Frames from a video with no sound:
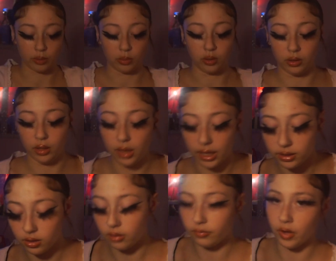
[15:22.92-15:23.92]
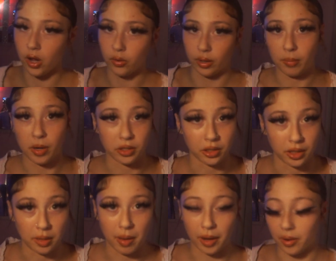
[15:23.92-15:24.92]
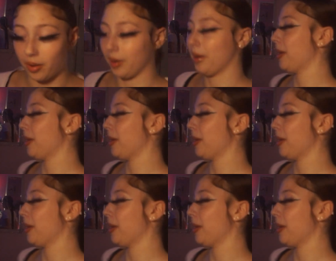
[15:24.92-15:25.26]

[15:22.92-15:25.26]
well, the light's off now and I'm not turning it back on.